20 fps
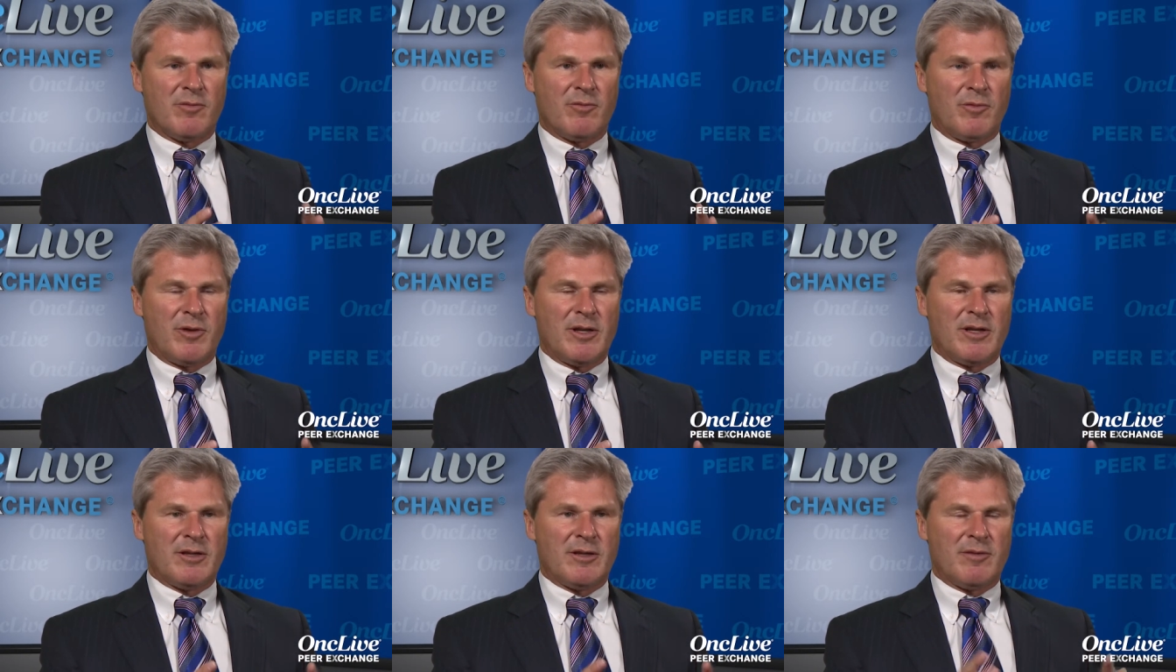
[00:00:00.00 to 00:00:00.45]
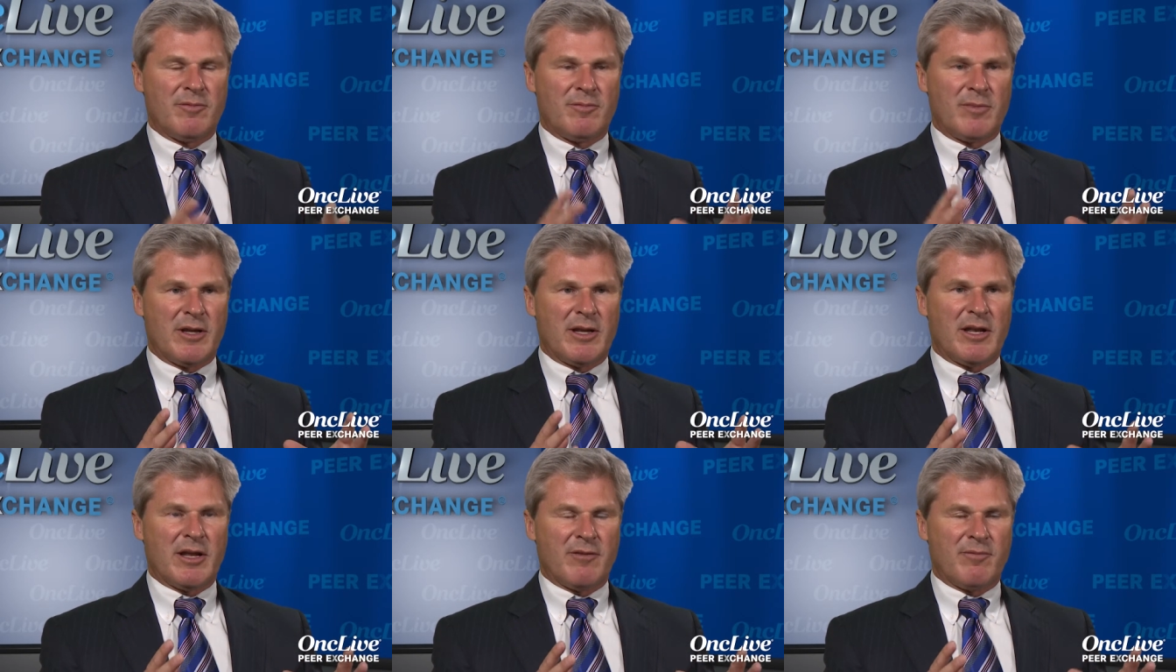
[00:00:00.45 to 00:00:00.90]
we
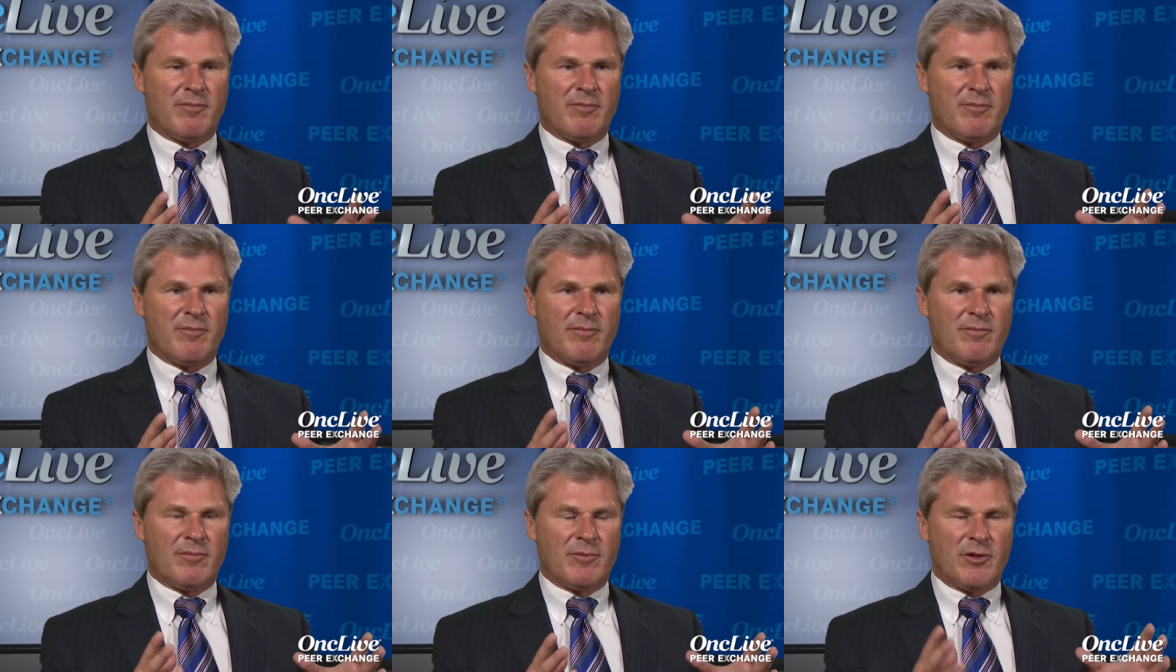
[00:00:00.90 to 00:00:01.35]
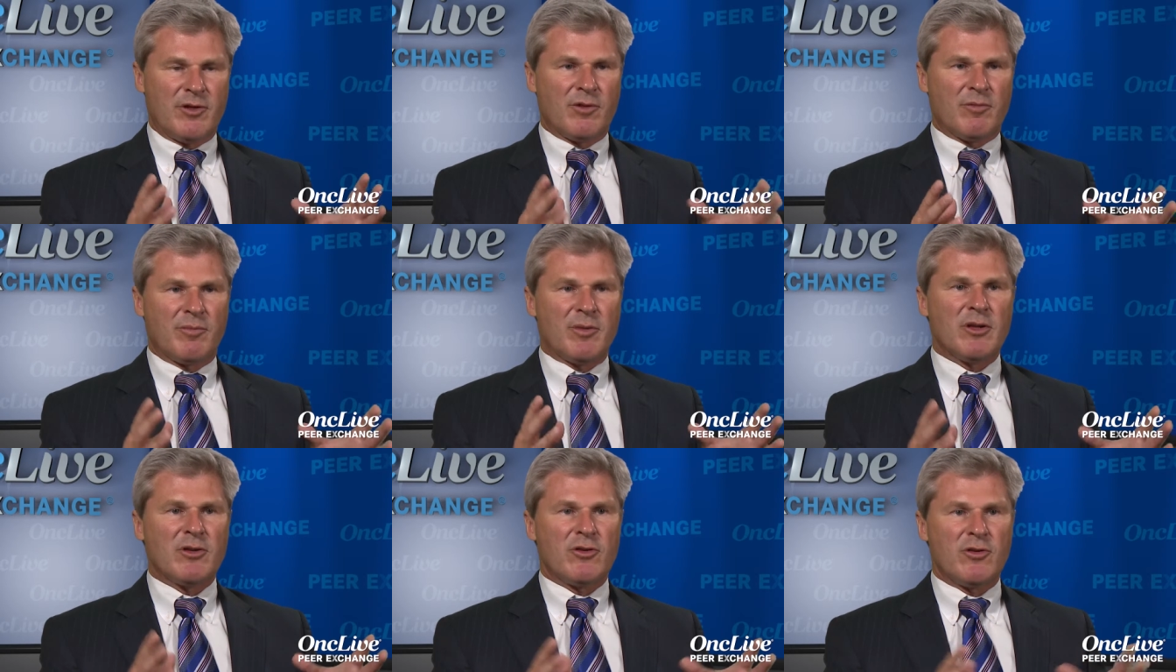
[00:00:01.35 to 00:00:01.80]
have you know,
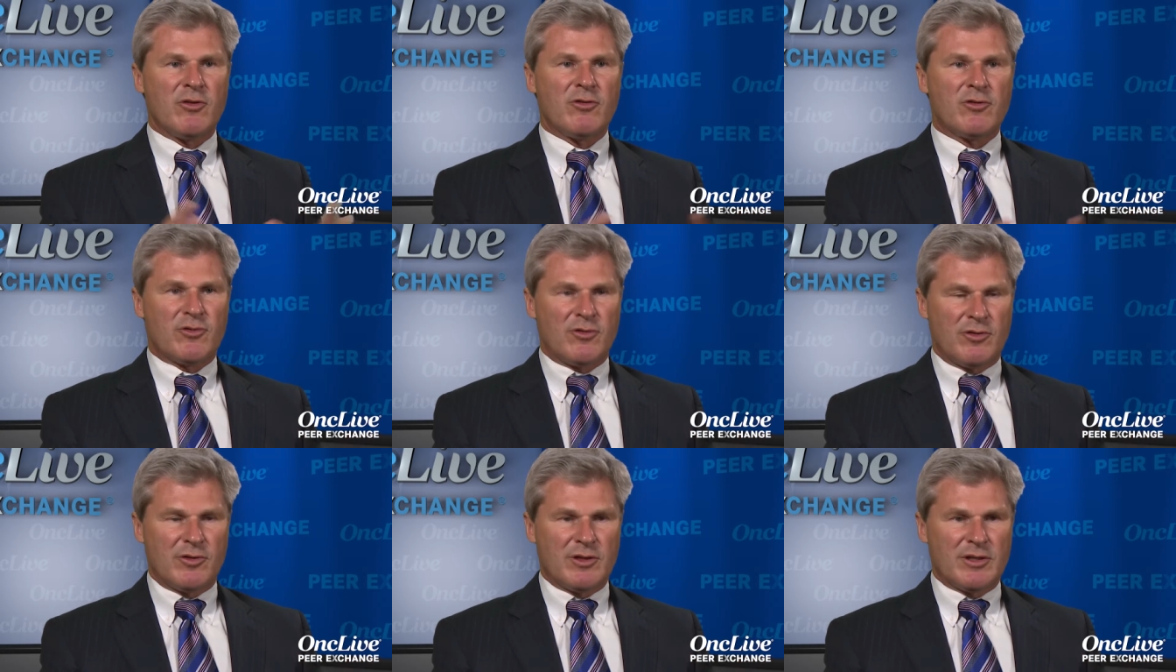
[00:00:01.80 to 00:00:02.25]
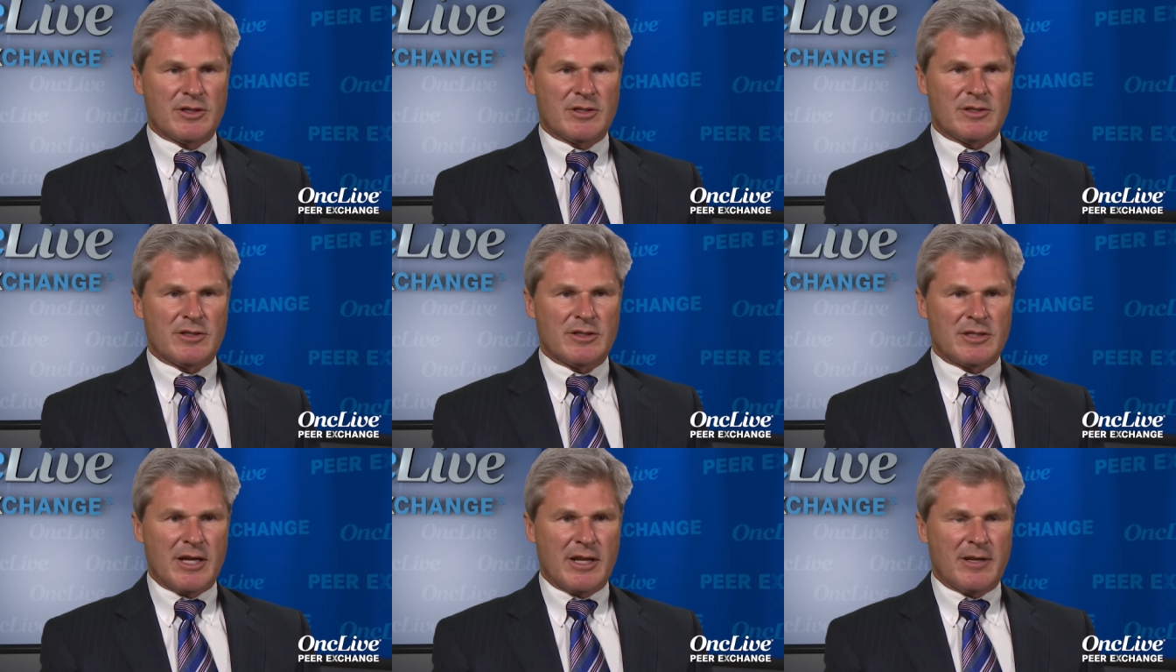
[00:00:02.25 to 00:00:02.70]
been used to in this
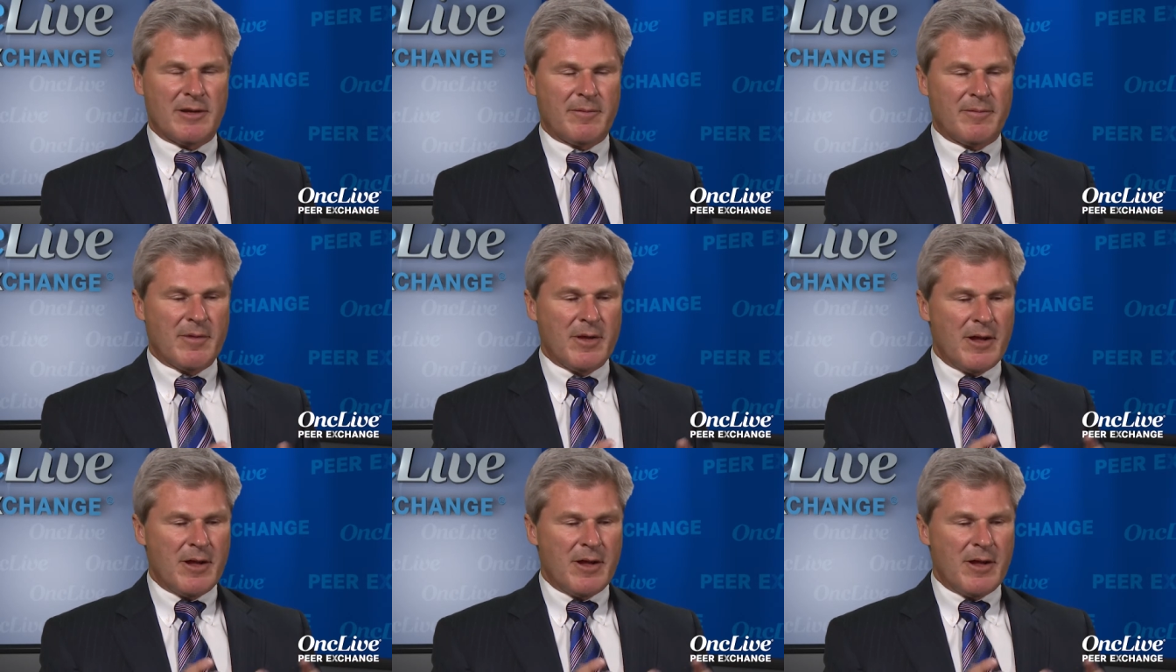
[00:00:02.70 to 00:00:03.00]
setting.